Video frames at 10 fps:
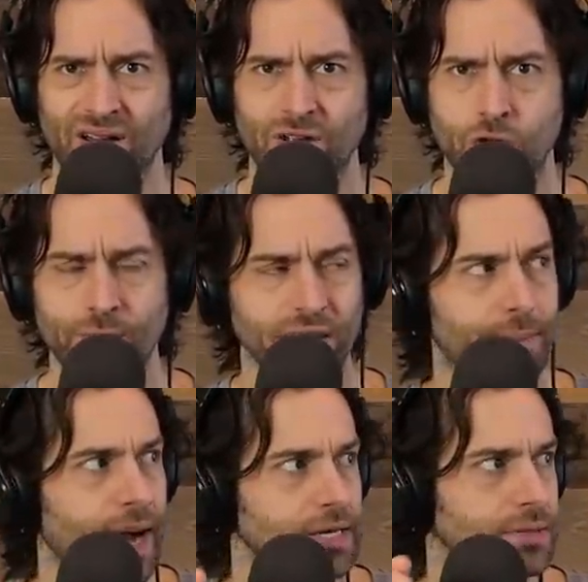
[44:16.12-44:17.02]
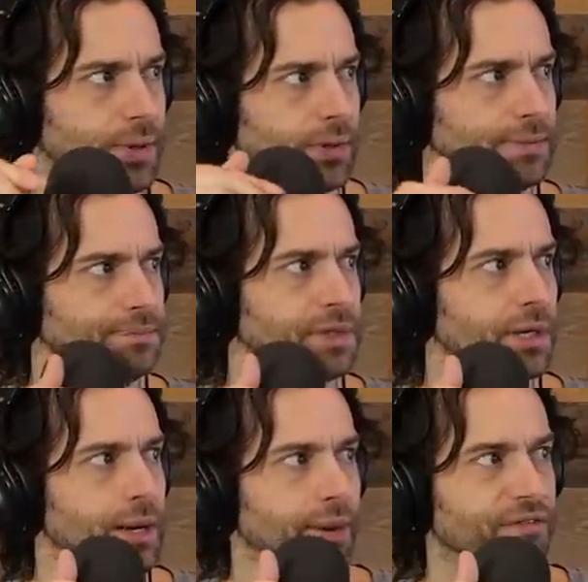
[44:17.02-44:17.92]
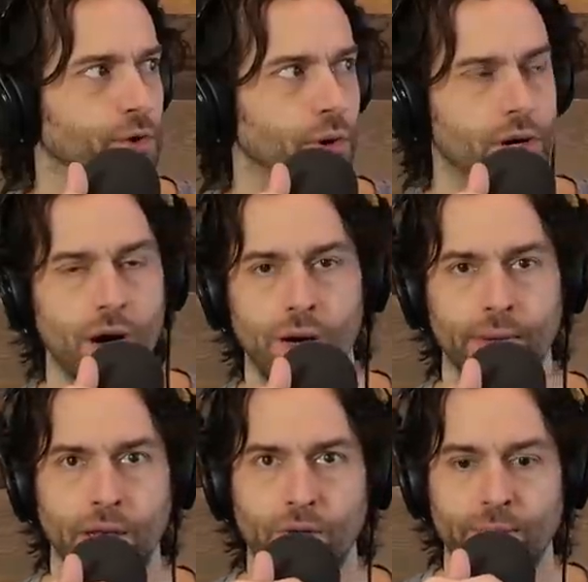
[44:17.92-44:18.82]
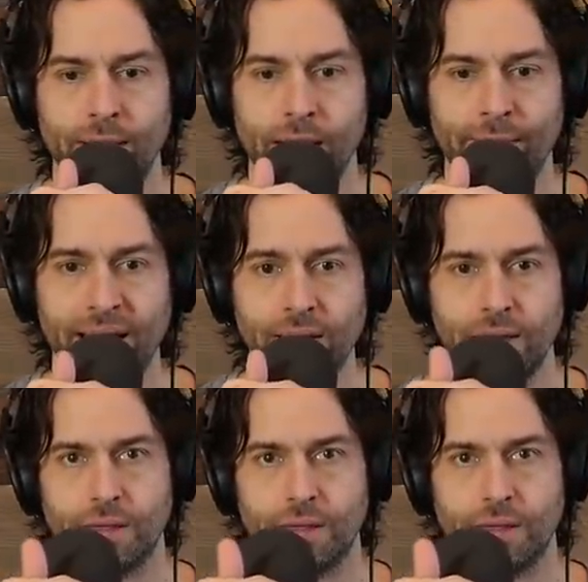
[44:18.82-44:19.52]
humanly possible. But if you were Karl Malone, the mailman,